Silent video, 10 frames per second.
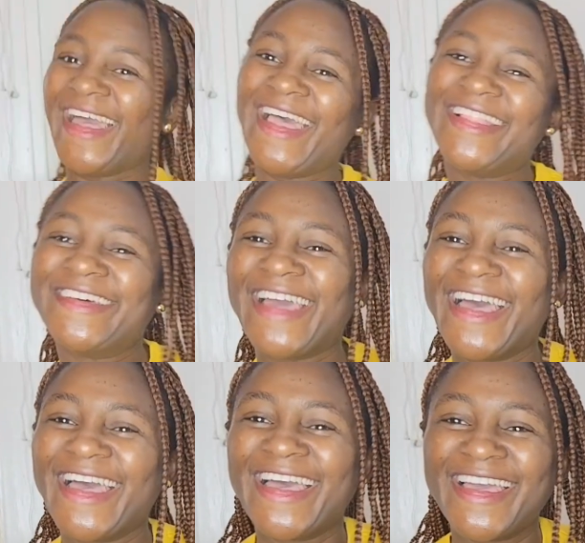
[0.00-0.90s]
Hello
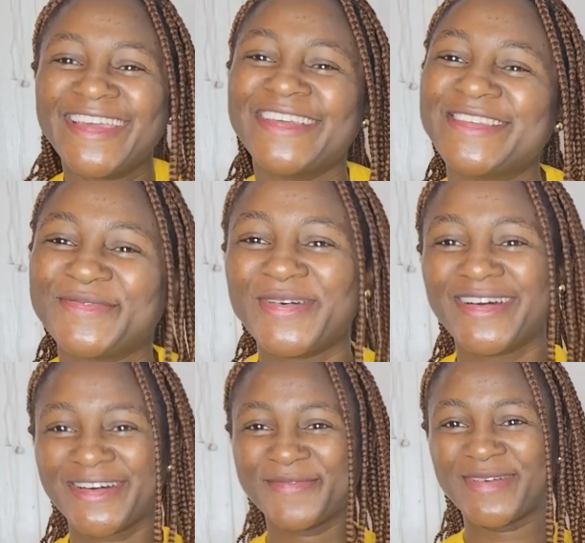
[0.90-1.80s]
guys,
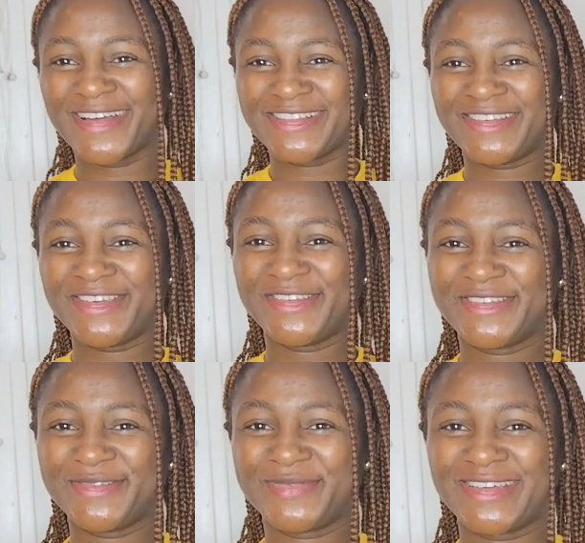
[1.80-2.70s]
welcome back to our
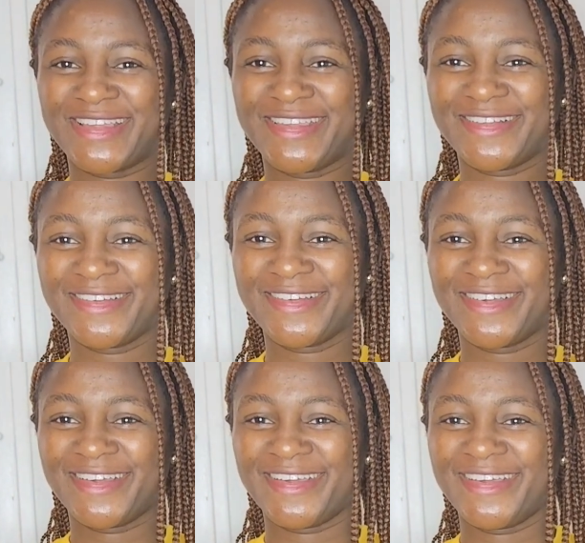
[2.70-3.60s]
YouTube channel.
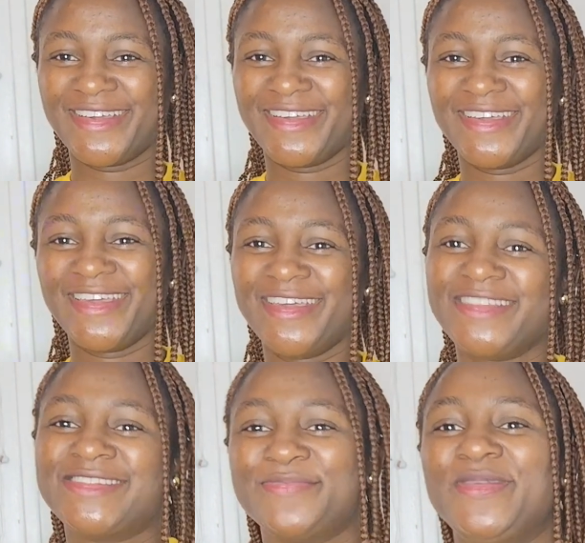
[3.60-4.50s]

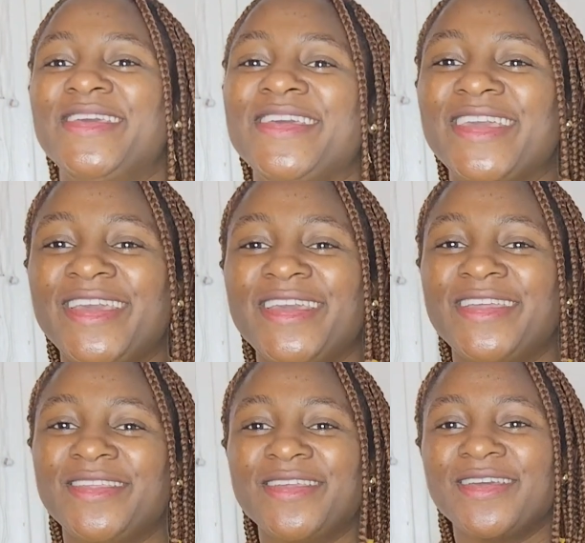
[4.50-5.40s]
It's me
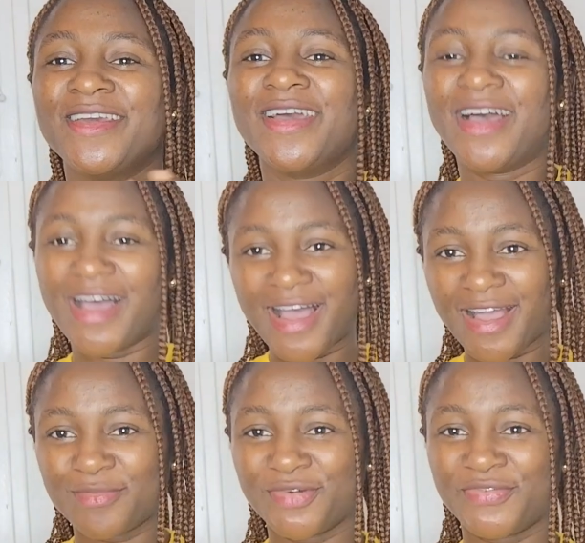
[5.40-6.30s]
again,
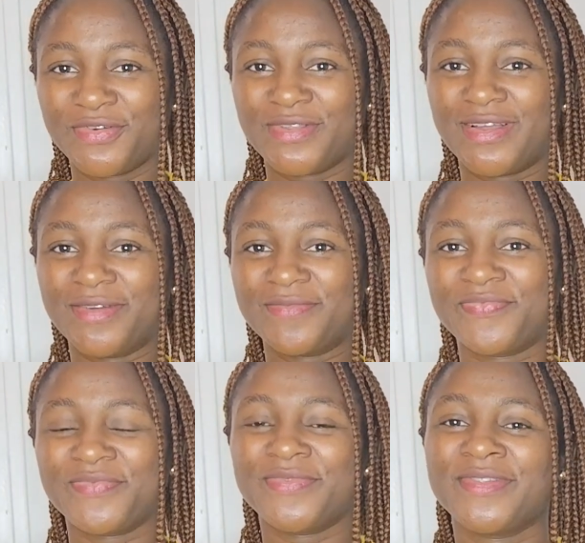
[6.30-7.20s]
Agbofiona,
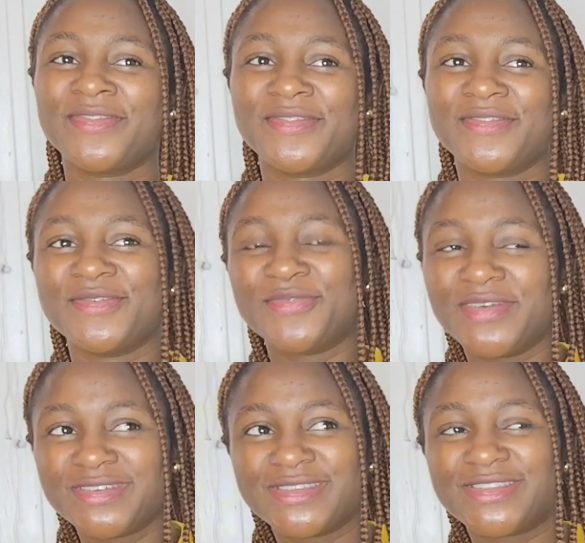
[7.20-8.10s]

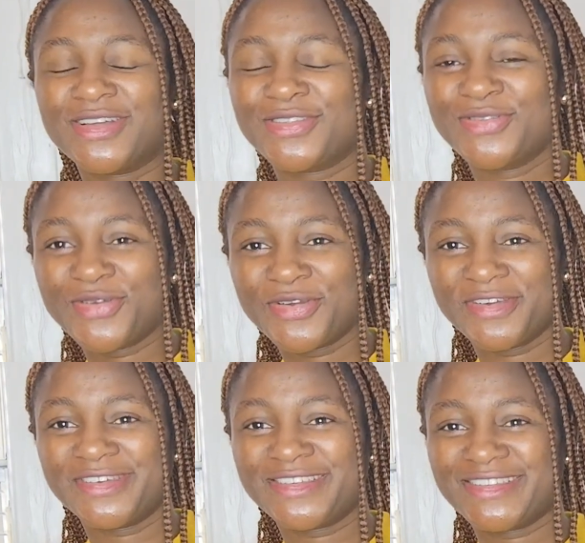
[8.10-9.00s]
registered
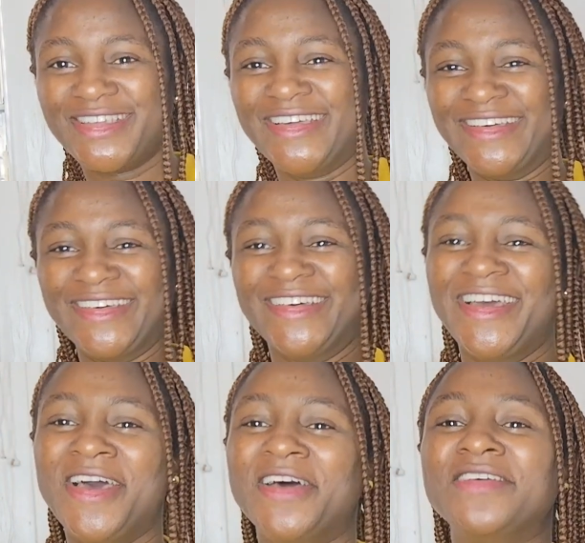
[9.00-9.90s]
nurse,
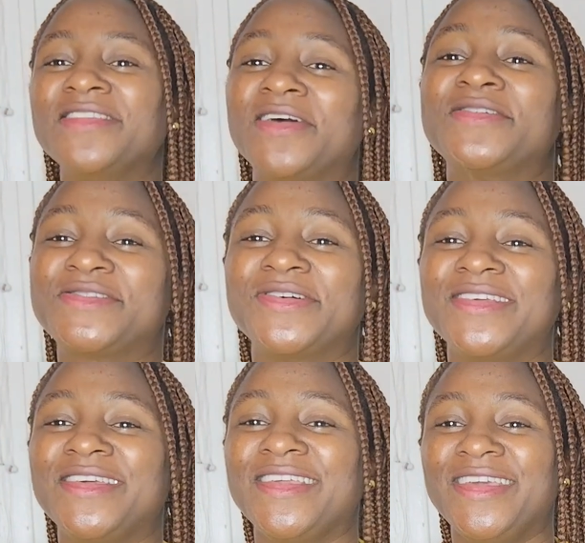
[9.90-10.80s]
now
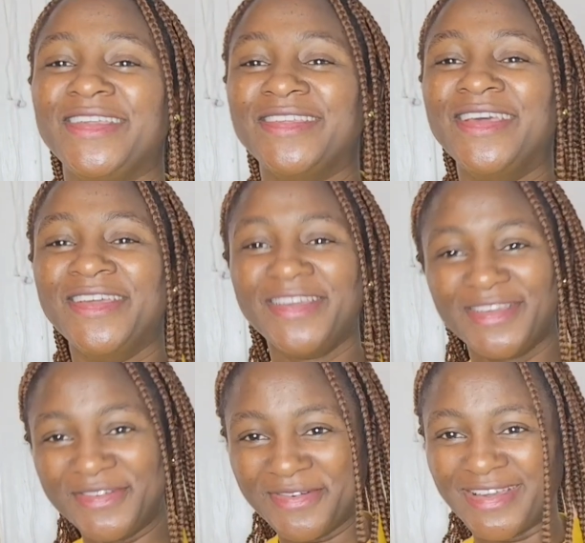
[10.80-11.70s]
studying in
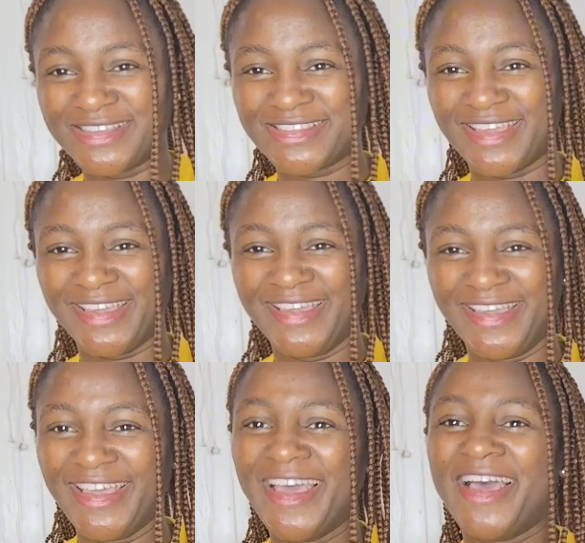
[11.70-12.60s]

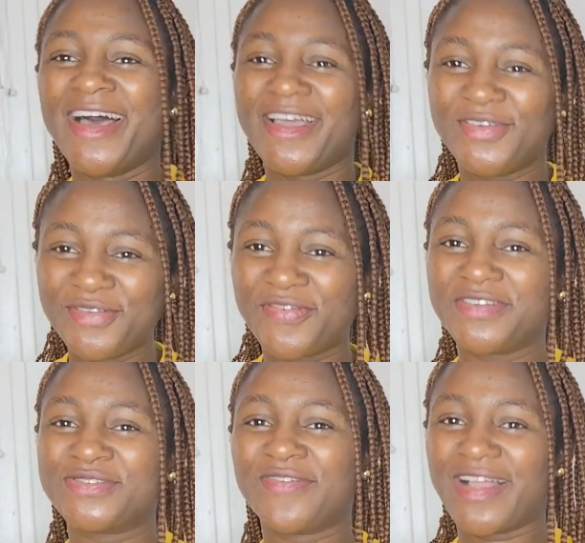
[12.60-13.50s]
USA,
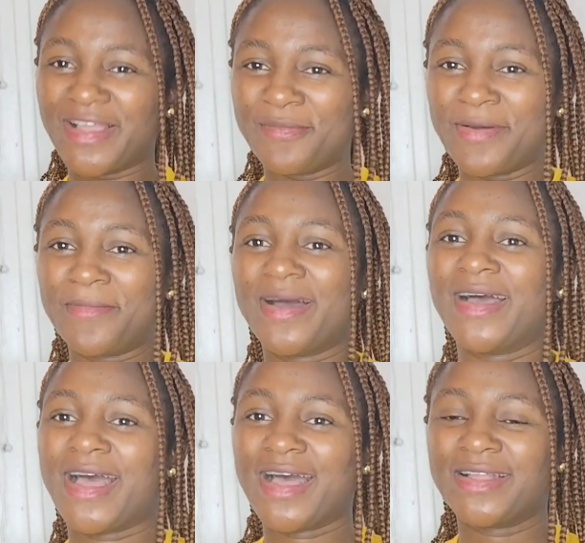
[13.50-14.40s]
University of
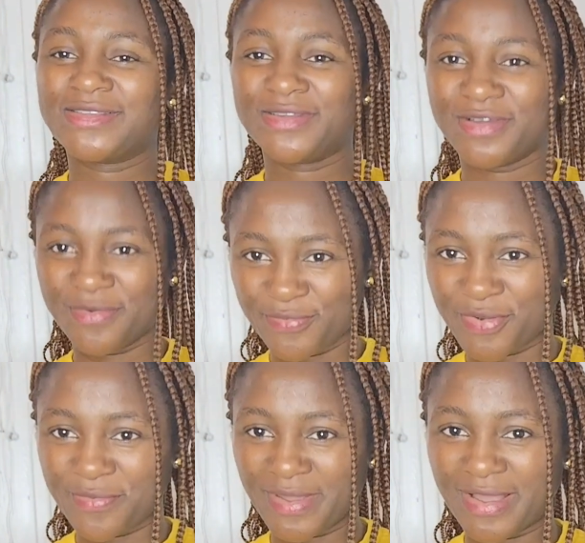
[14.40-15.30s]
Alabama at
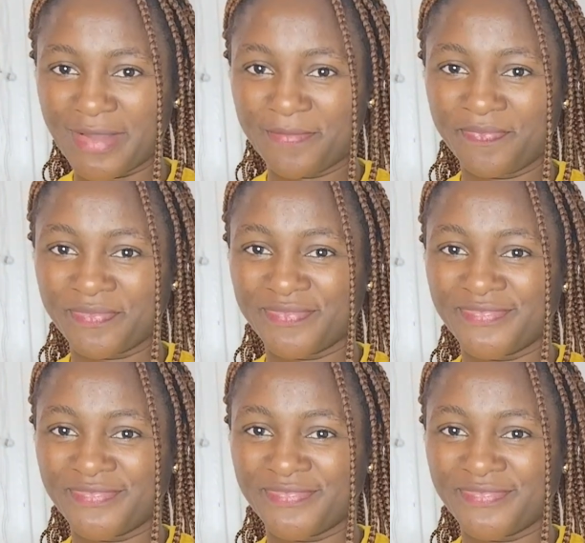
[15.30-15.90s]
Birmingham.